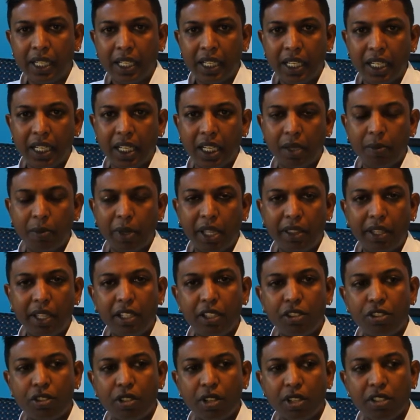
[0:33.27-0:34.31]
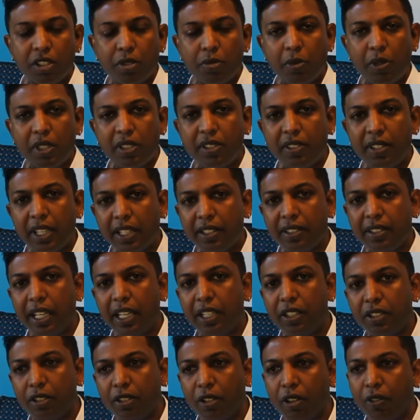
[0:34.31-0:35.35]
and then transmits that
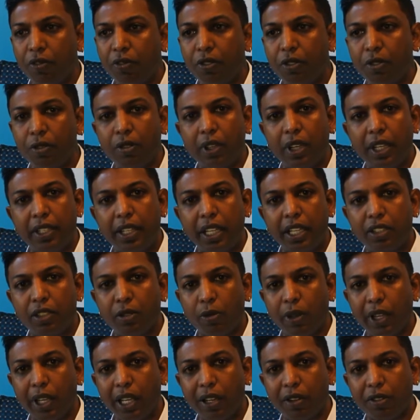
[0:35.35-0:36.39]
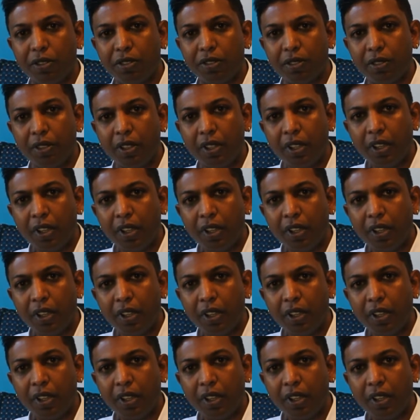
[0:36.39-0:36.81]
data off to a data warehouse.